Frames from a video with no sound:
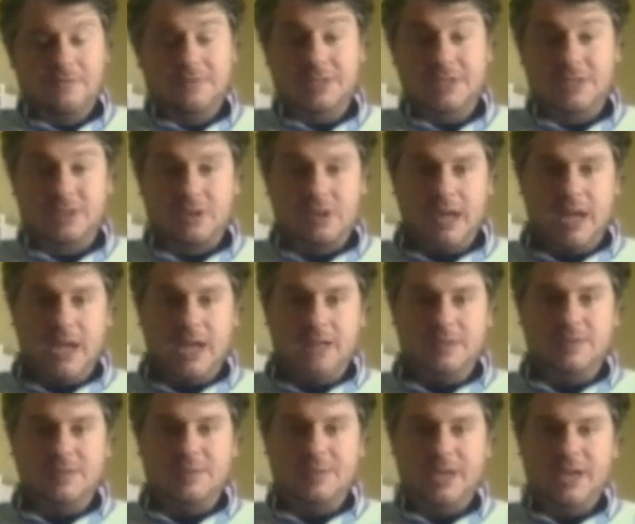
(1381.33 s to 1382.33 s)
this
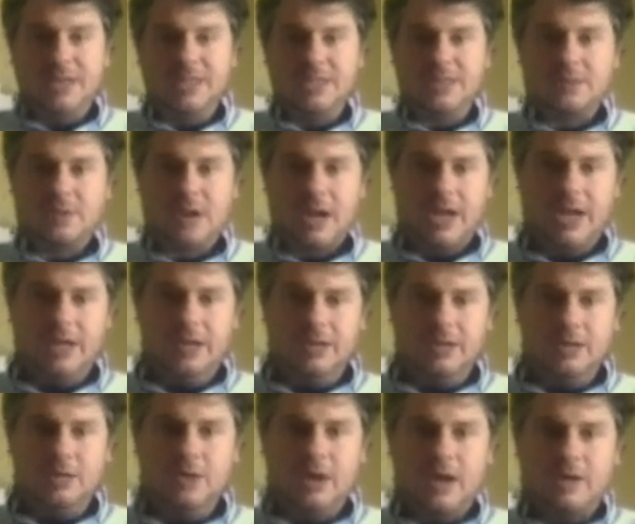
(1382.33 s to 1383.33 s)
creative space, right?
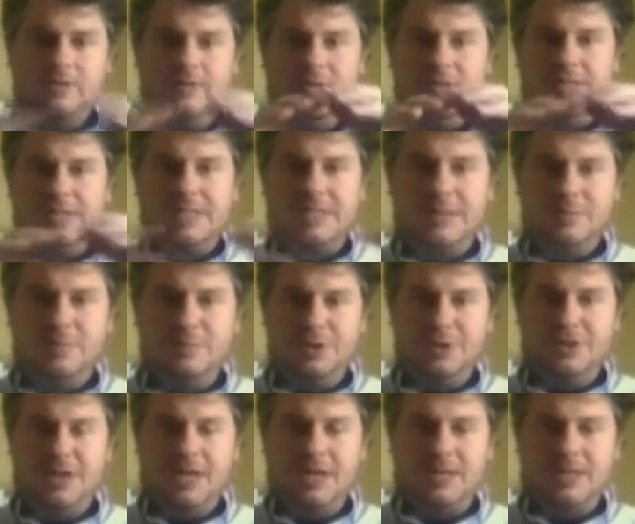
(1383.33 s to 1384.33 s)
You have this
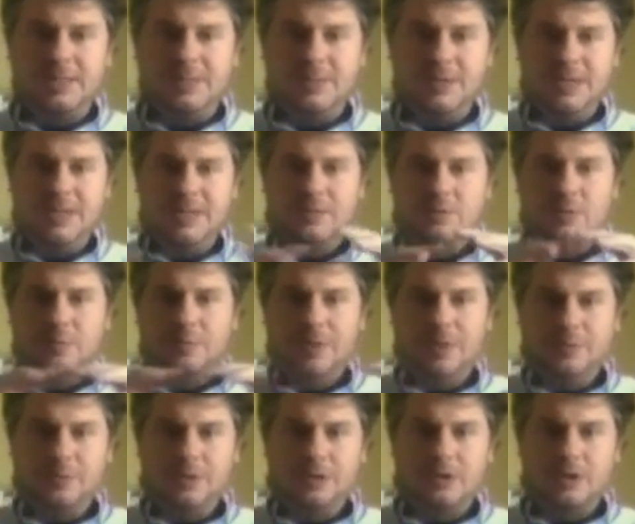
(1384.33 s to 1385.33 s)
sympathetic space where
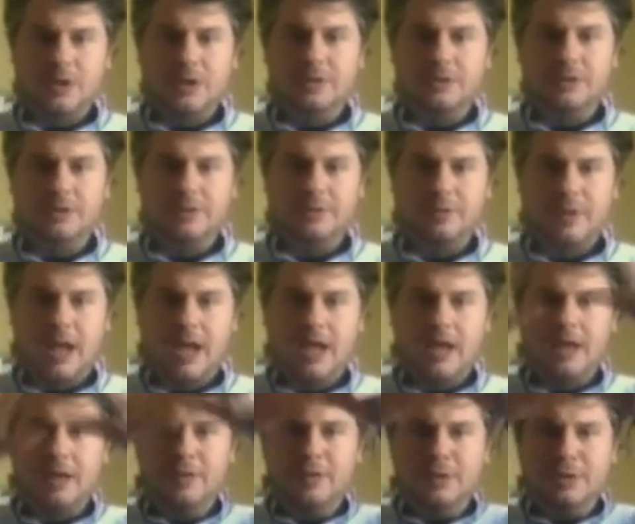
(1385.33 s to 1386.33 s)
people are under threat,
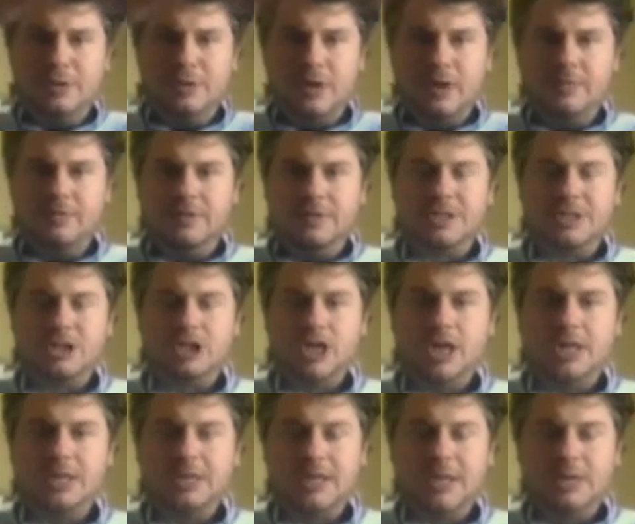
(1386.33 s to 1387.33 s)
and then you have this
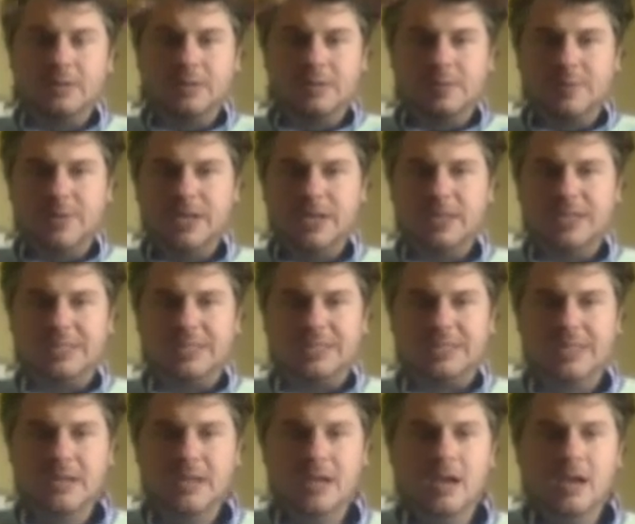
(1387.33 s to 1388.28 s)
shutdown space.